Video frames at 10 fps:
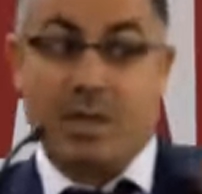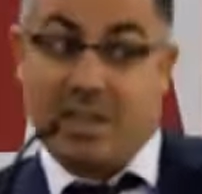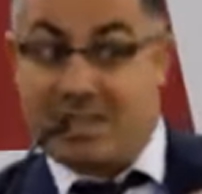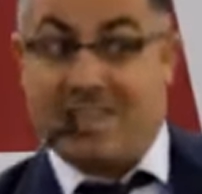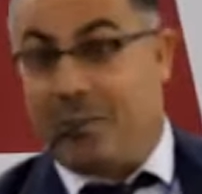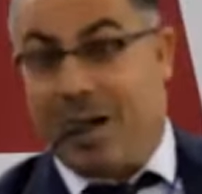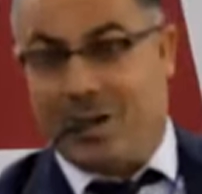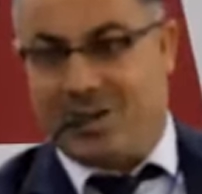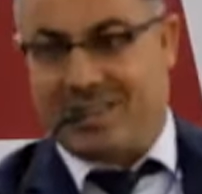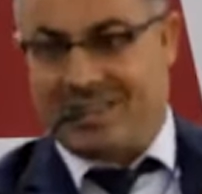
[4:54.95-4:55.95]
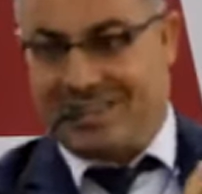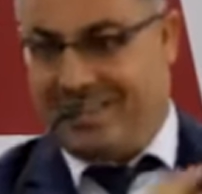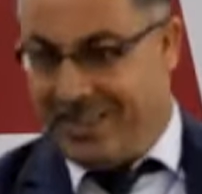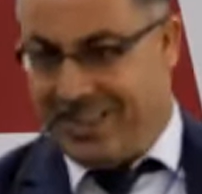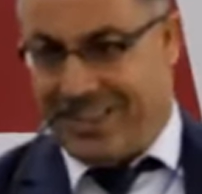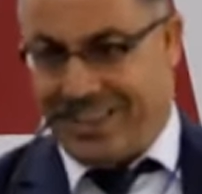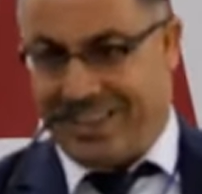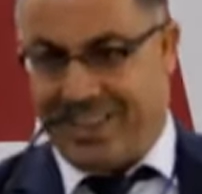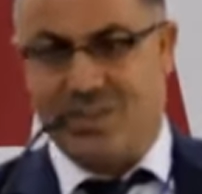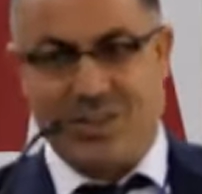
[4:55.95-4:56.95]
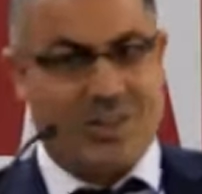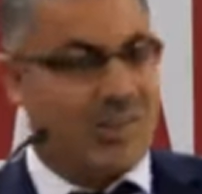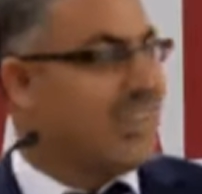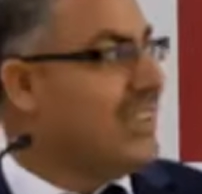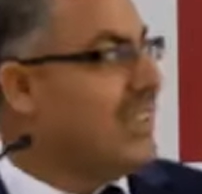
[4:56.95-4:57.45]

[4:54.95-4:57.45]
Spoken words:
but it's about learning in general.